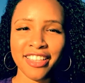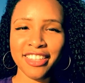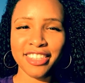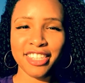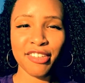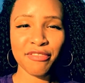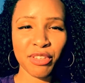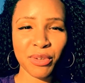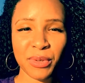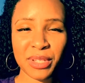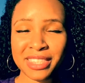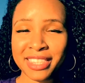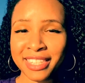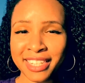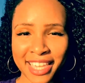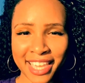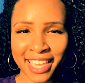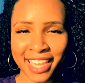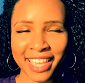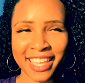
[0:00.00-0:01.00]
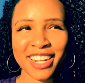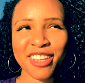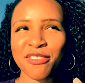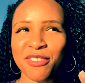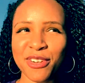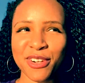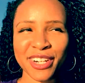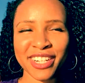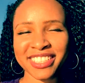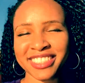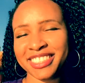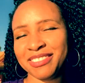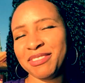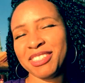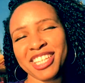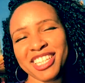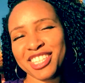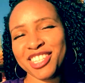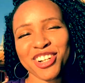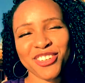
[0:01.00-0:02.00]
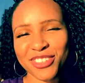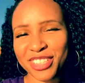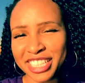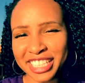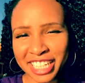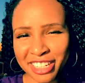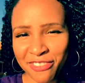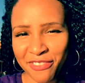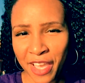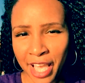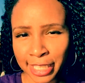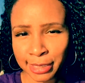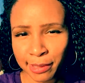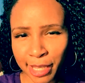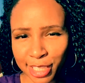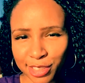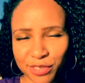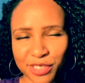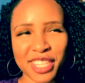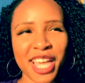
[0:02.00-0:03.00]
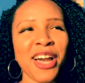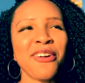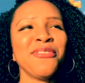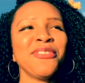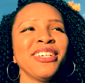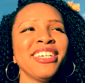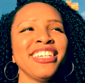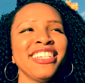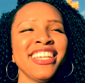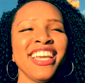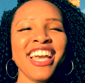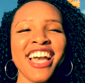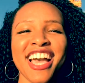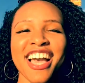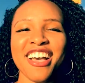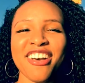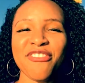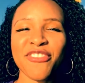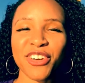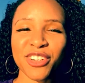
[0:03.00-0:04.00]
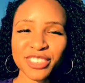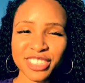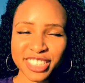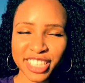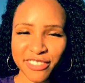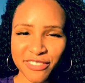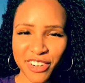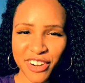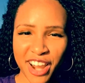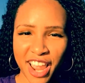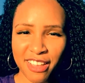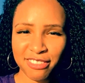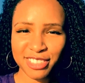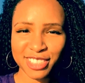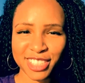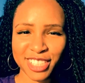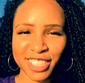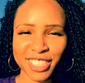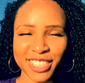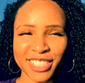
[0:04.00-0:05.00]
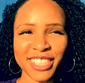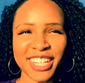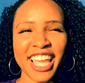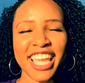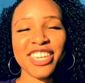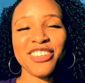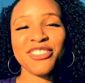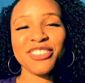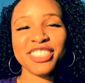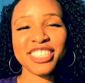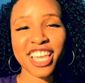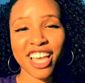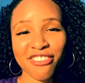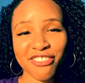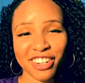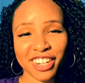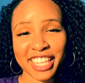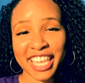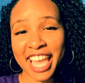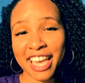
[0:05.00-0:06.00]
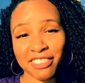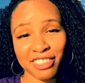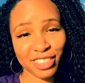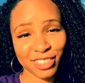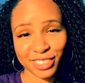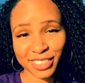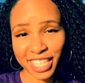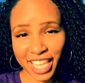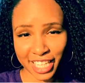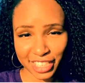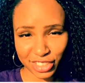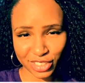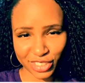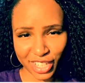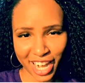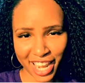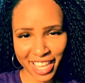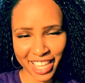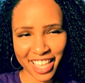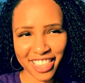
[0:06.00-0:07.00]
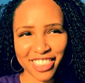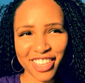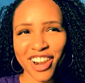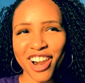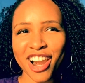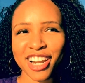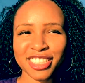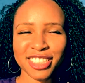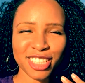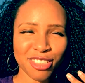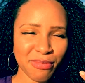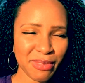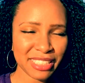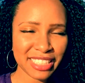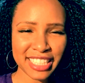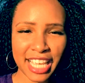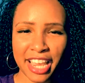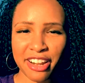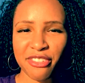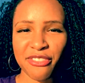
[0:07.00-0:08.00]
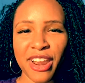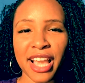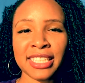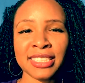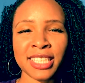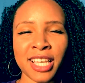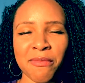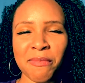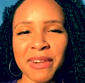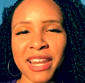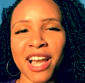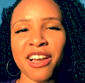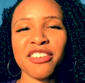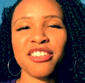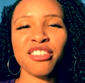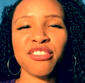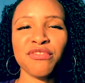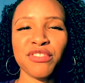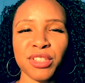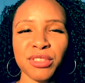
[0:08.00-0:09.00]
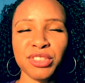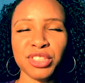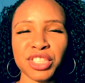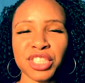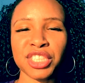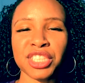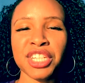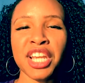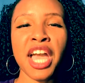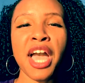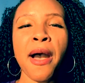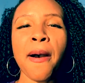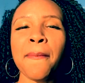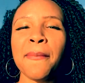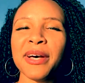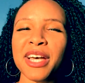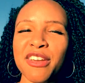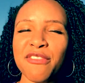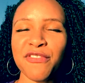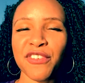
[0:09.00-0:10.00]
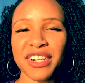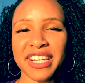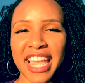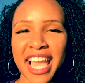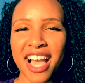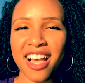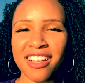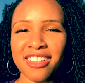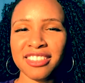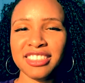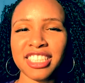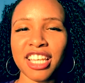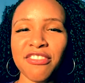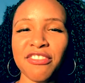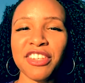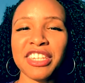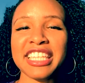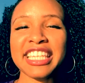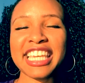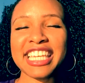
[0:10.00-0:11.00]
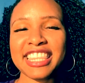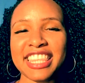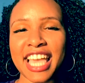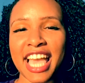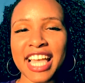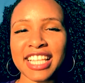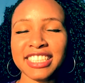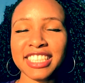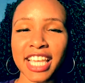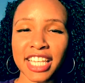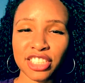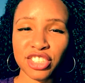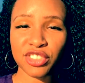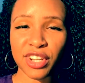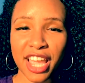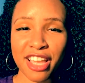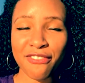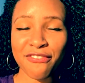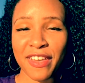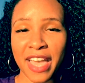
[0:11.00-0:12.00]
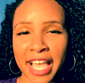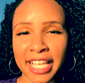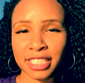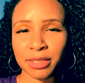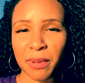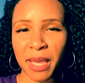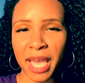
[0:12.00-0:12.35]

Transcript: Living with the Land, of course, but you don't really need a fast pass for that one. Frozen Ever After, and you definitely have to do Test Track. There are some exciting rides coming out in the future, but for now, definitely get that Test Track Fast